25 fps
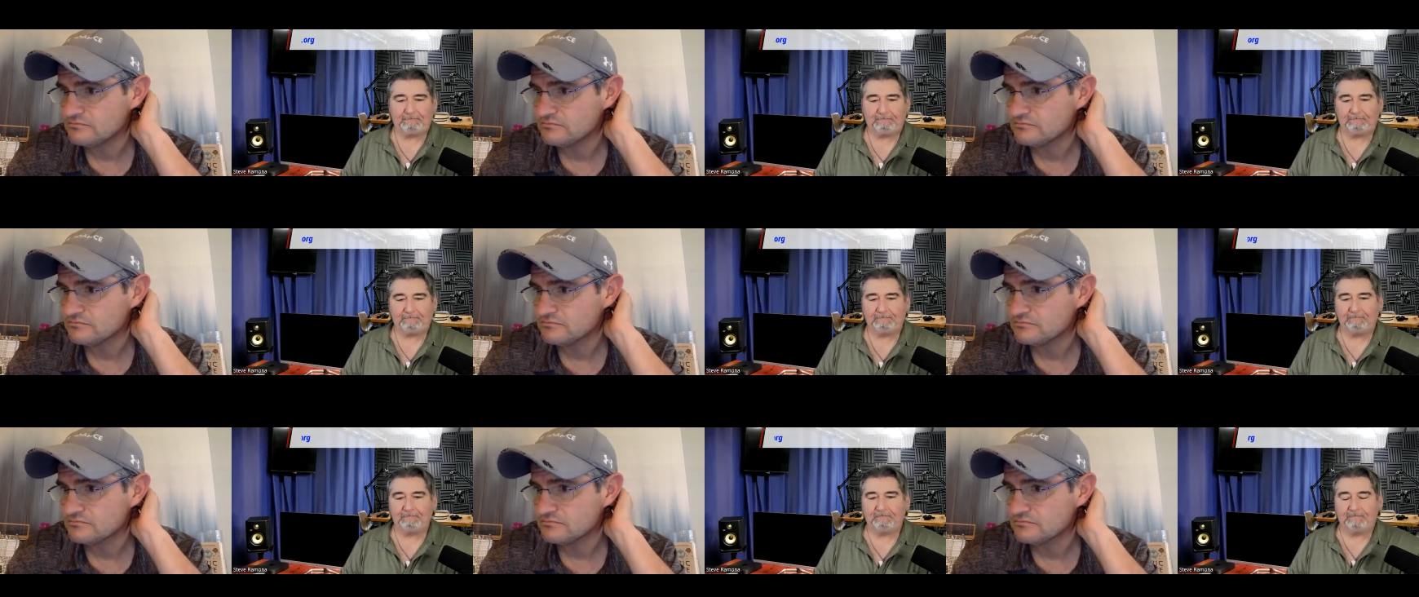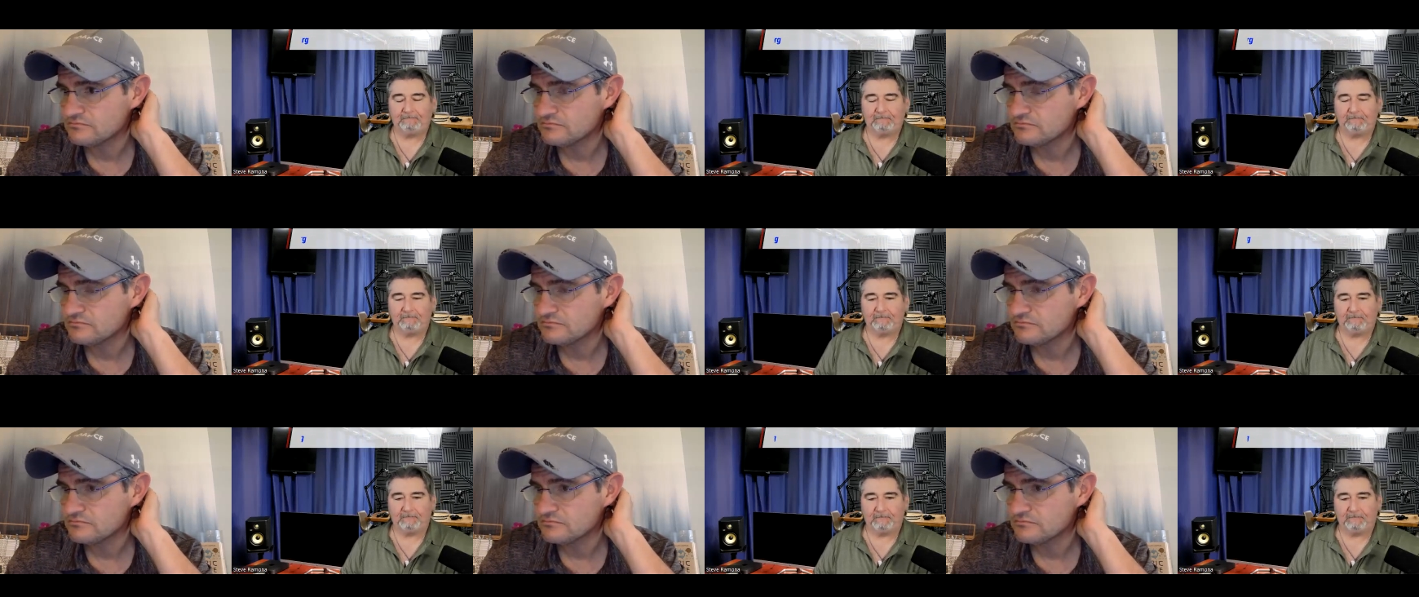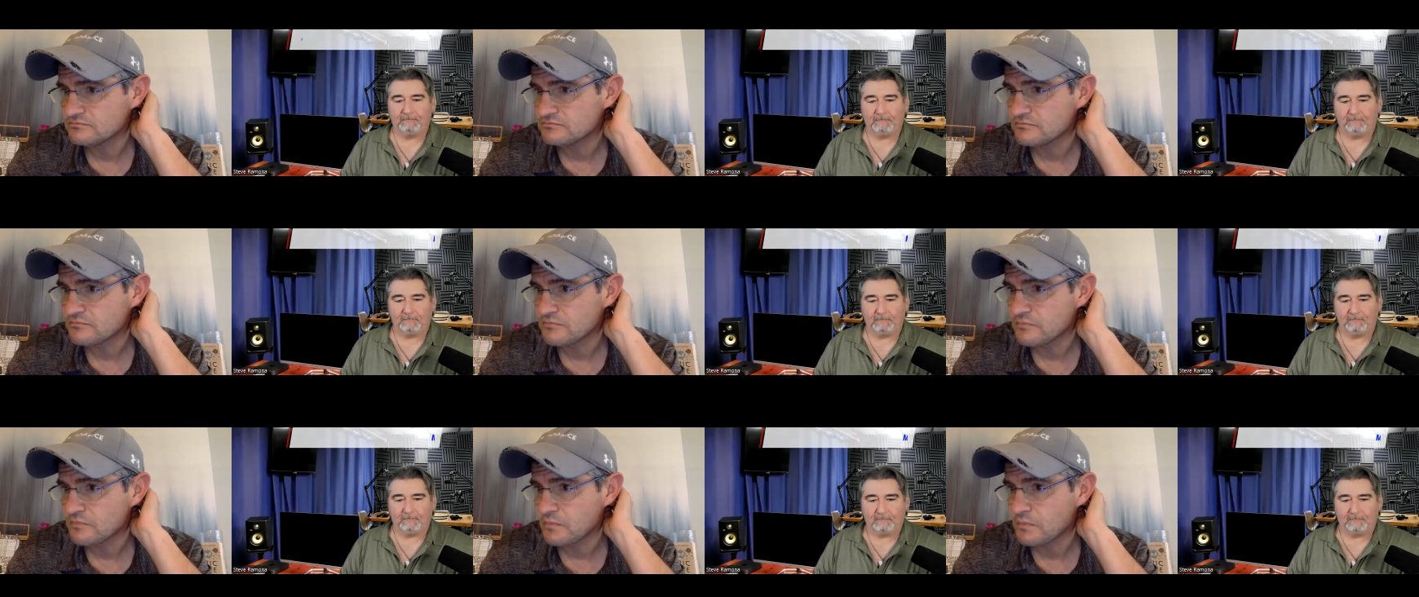
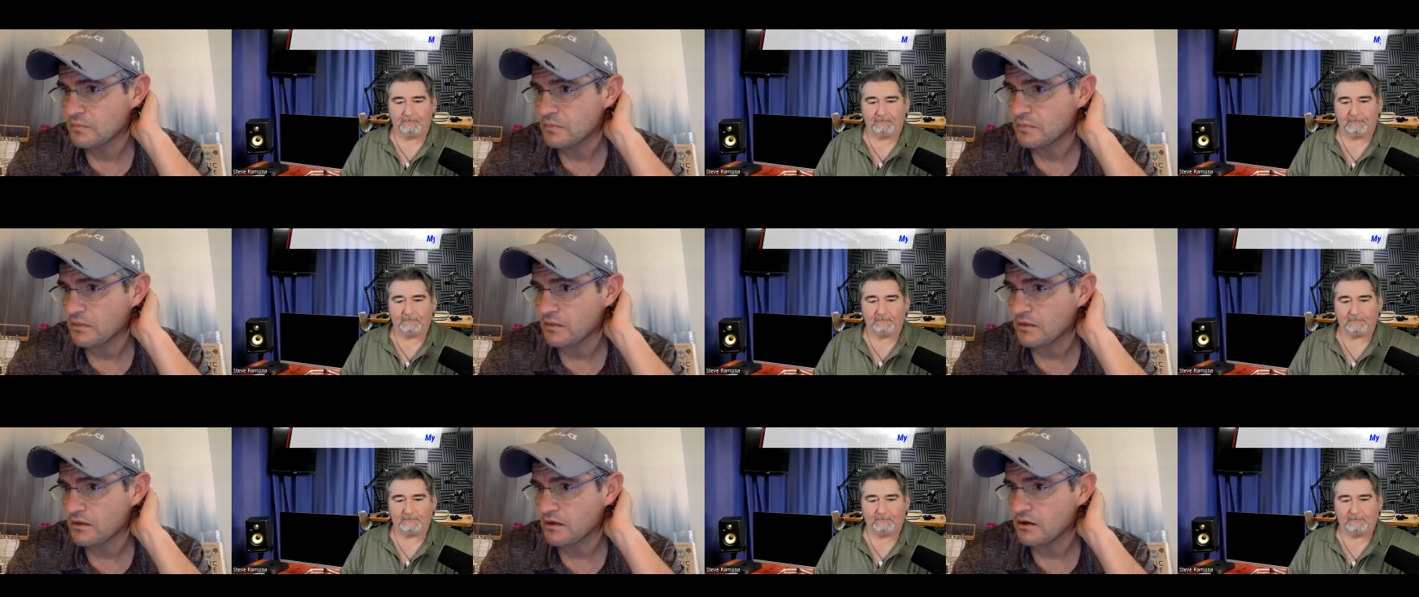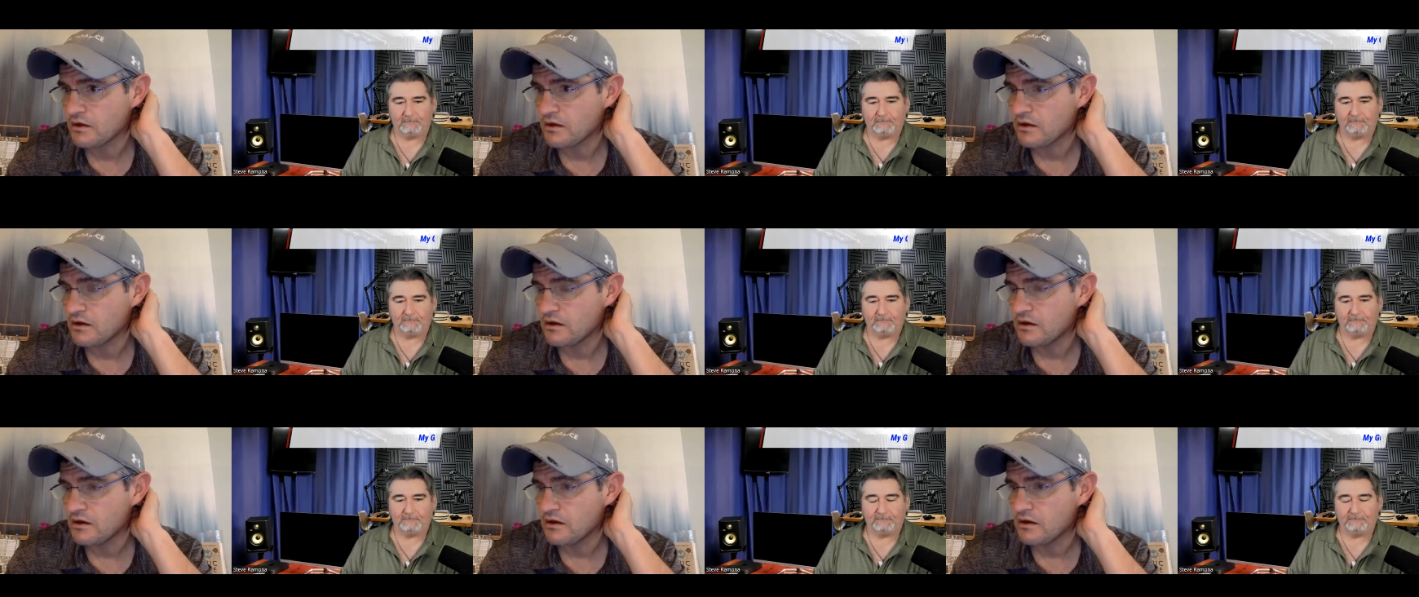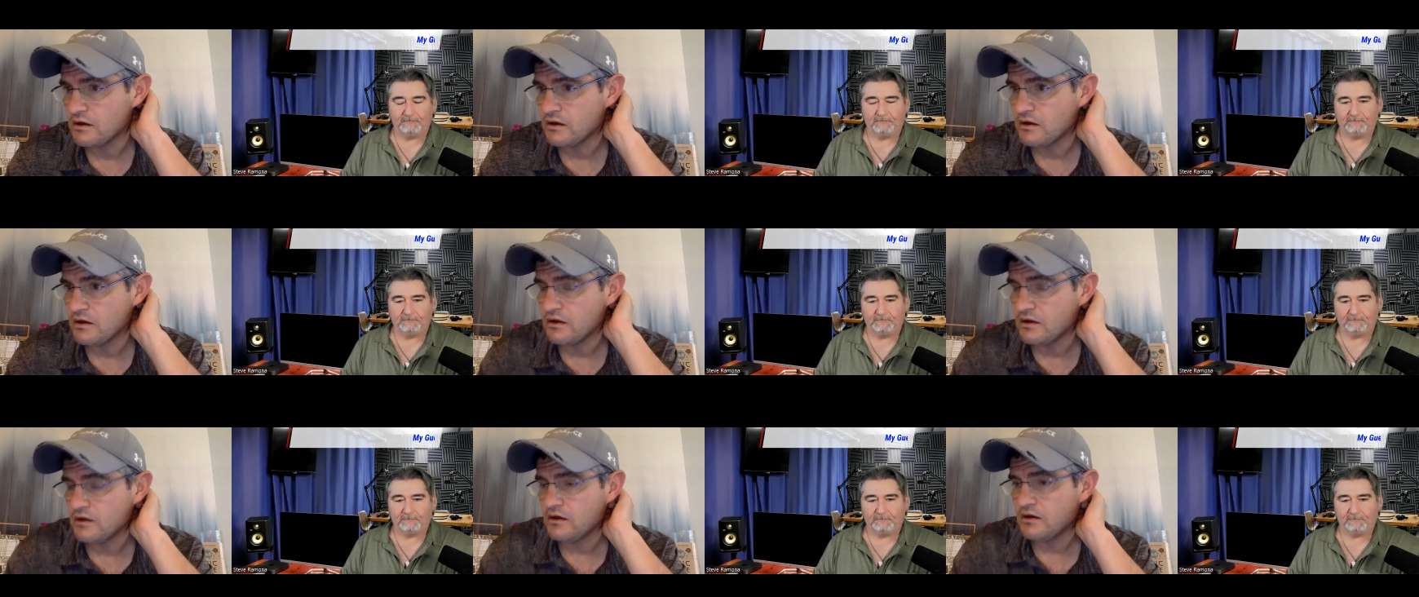
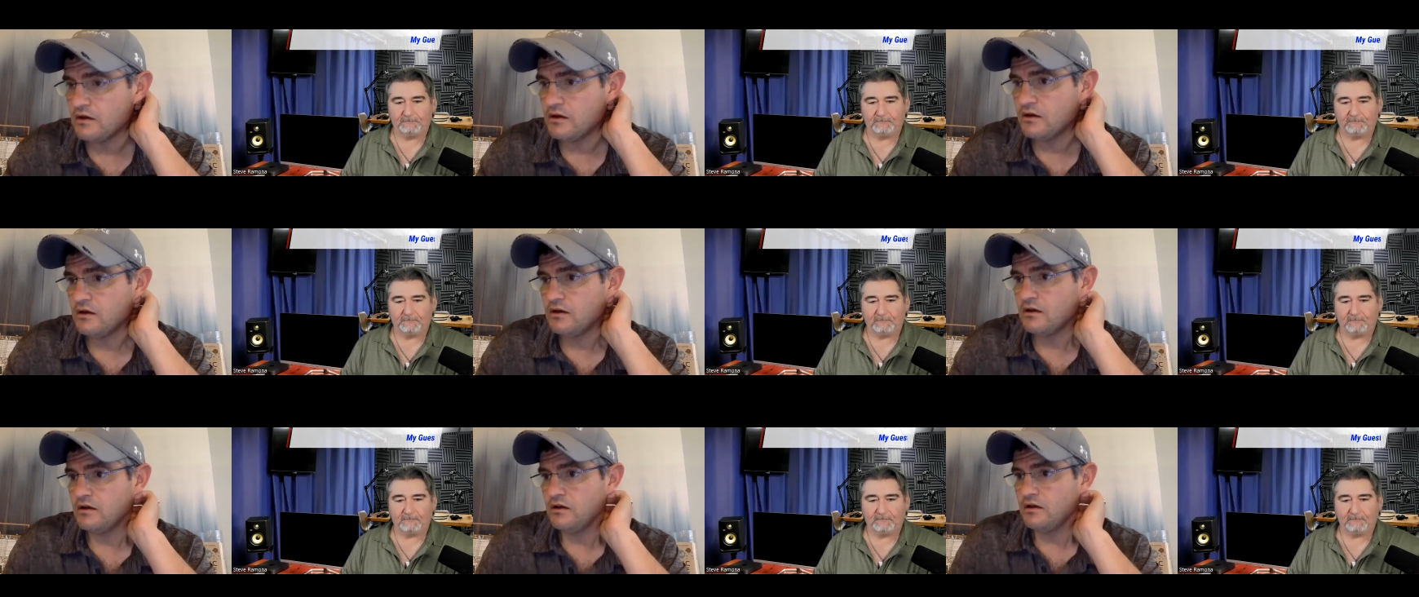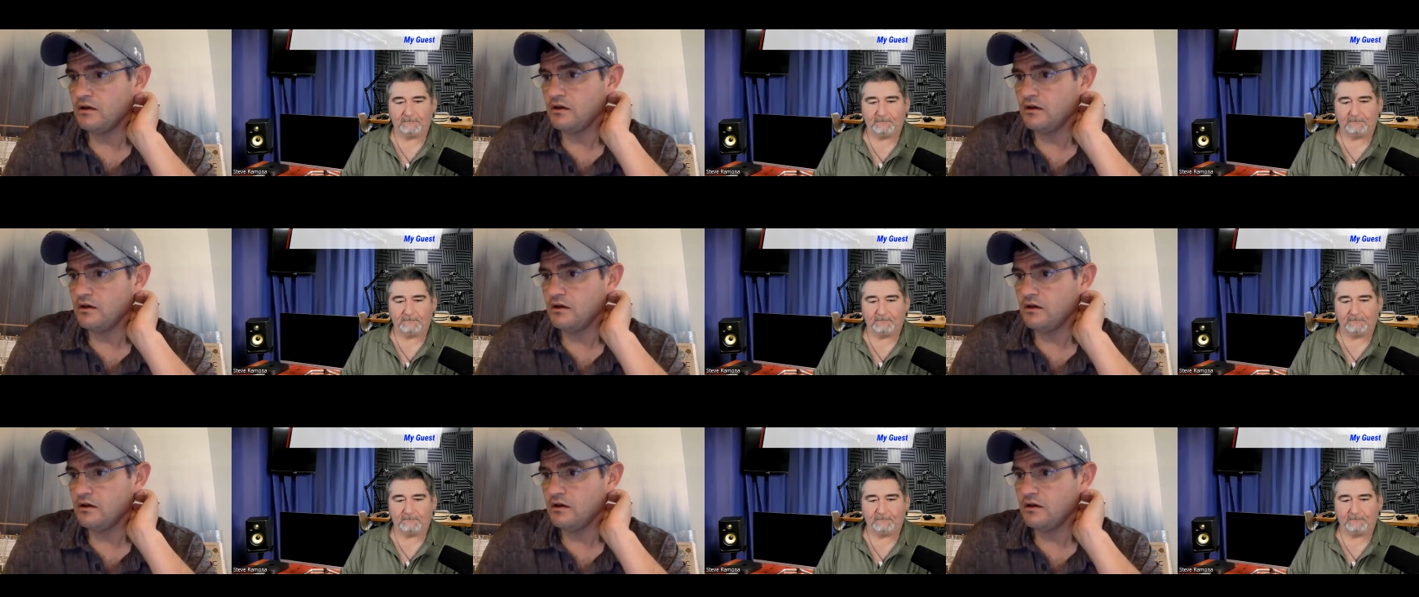Nothing is said.